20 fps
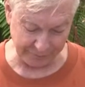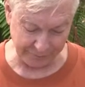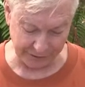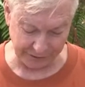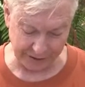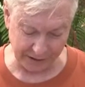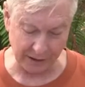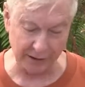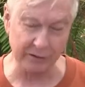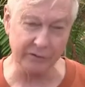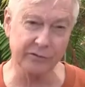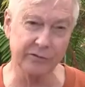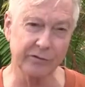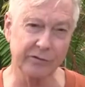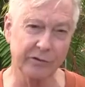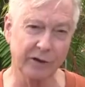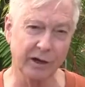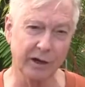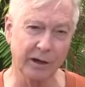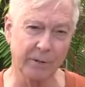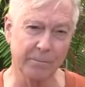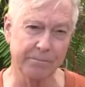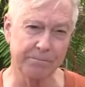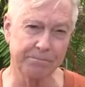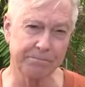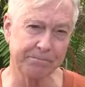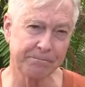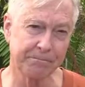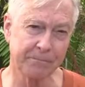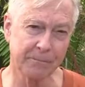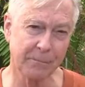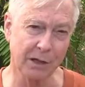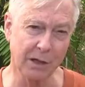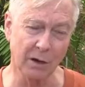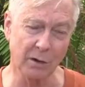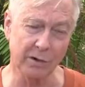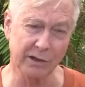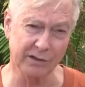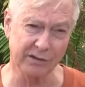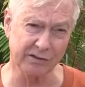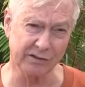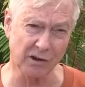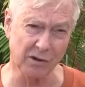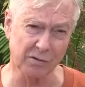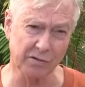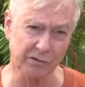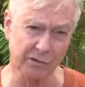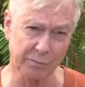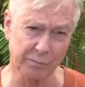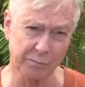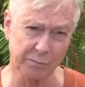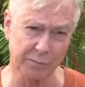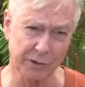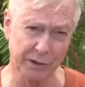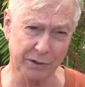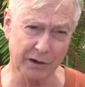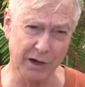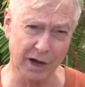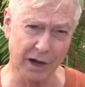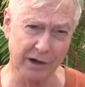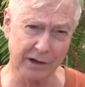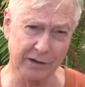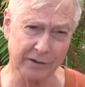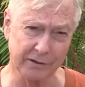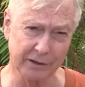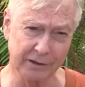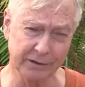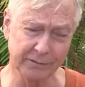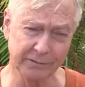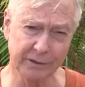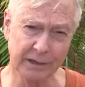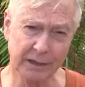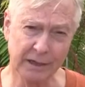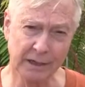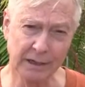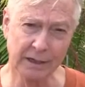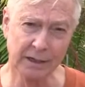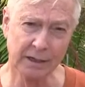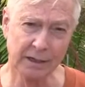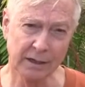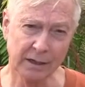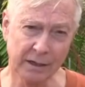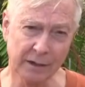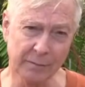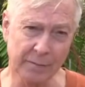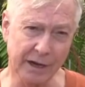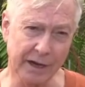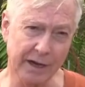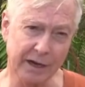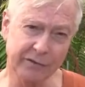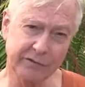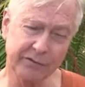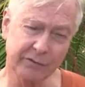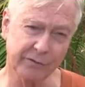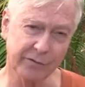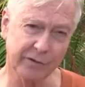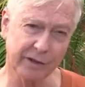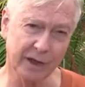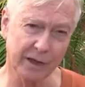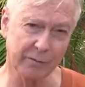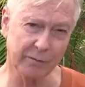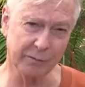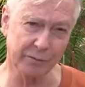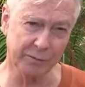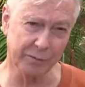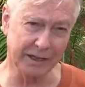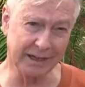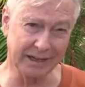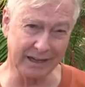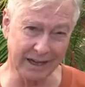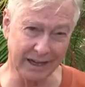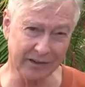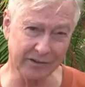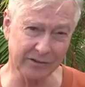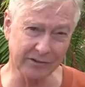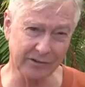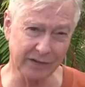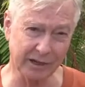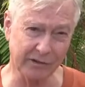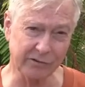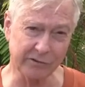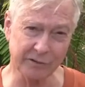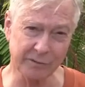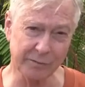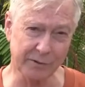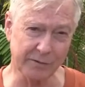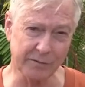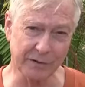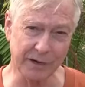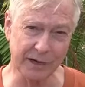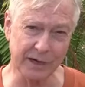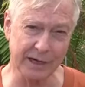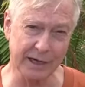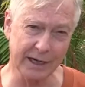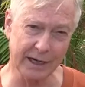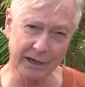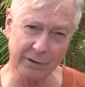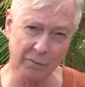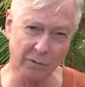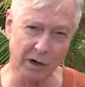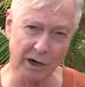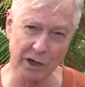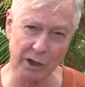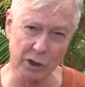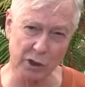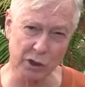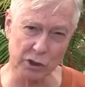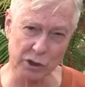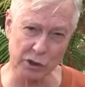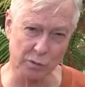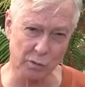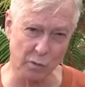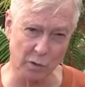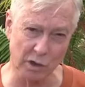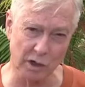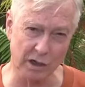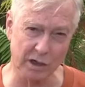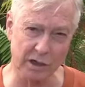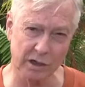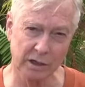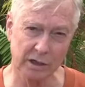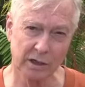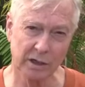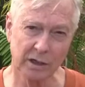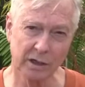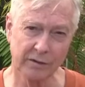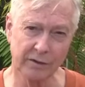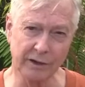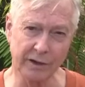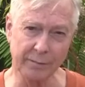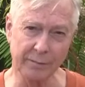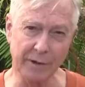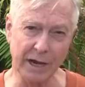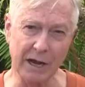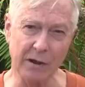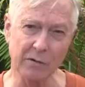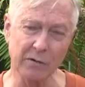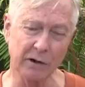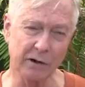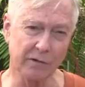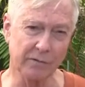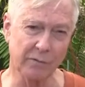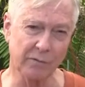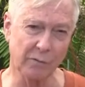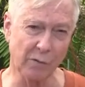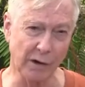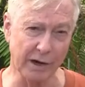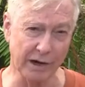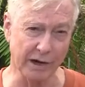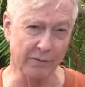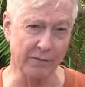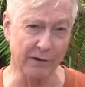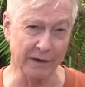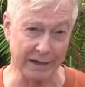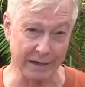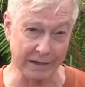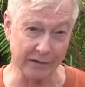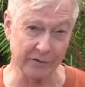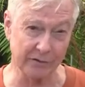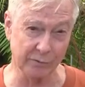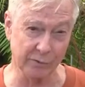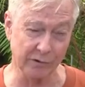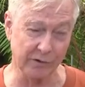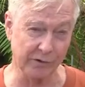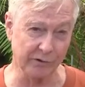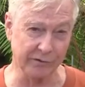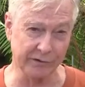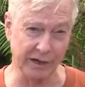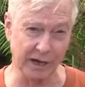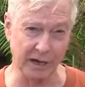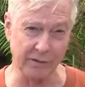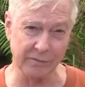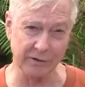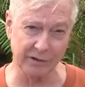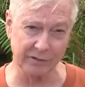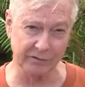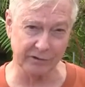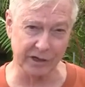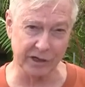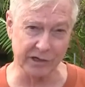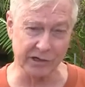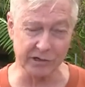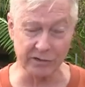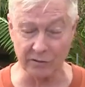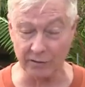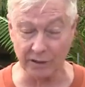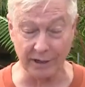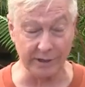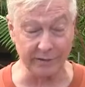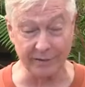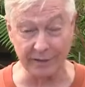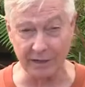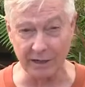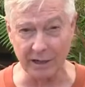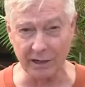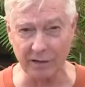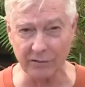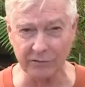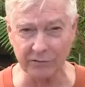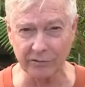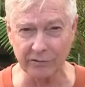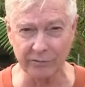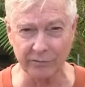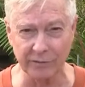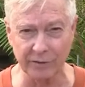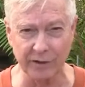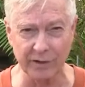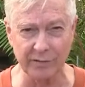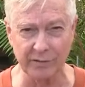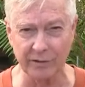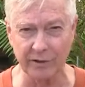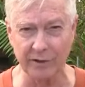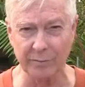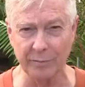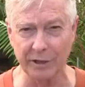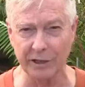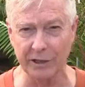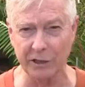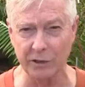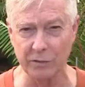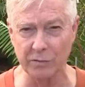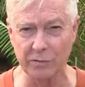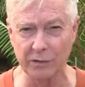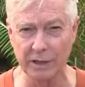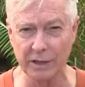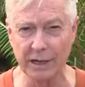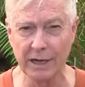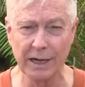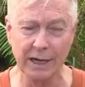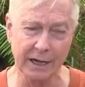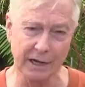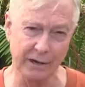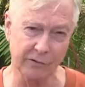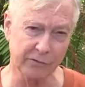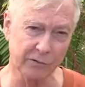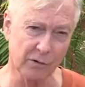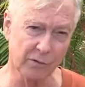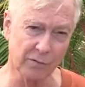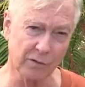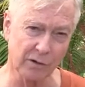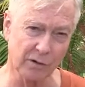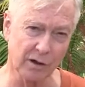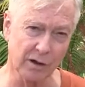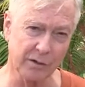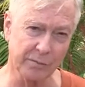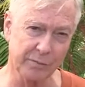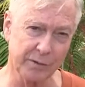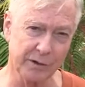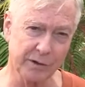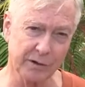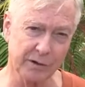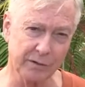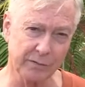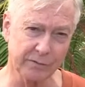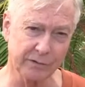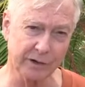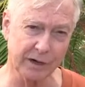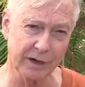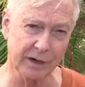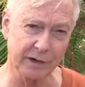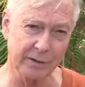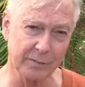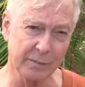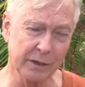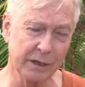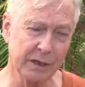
because you know, he soaks it periodically. And my answer for that would be yes, that should be fine. Any wire should work. The amount of whatever it is, whether it's galvanization or anything else, is very, very minute, and it's over a long period of time.